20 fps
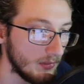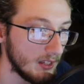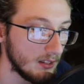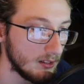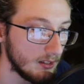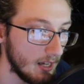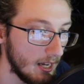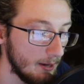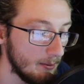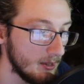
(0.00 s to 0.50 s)
This
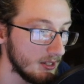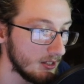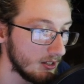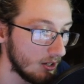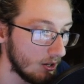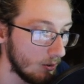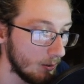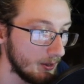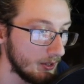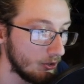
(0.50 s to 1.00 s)
game isn't
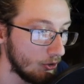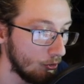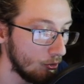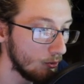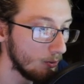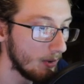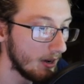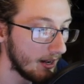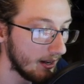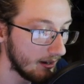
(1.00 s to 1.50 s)
going too
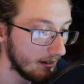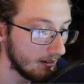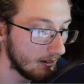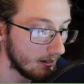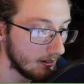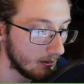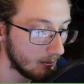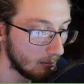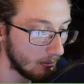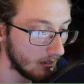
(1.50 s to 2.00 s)
bad,
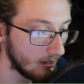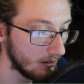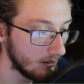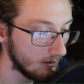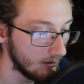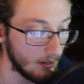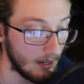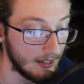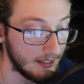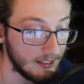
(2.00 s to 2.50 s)
but
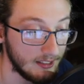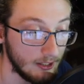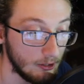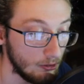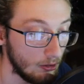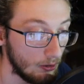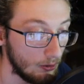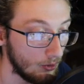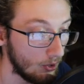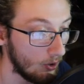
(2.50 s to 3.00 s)
I still
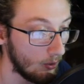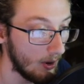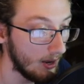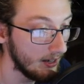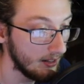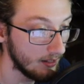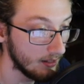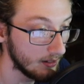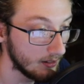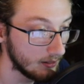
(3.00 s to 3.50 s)
don't know
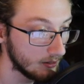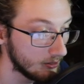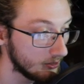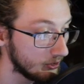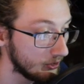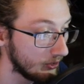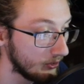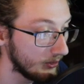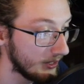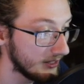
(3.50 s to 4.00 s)
anything,
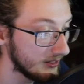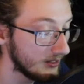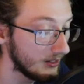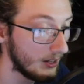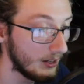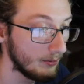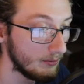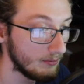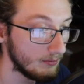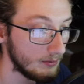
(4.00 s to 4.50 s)
so that's
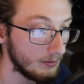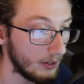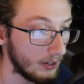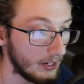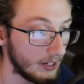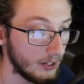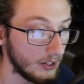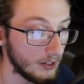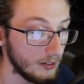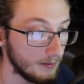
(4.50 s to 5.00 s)
not very
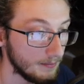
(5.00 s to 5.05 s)
good.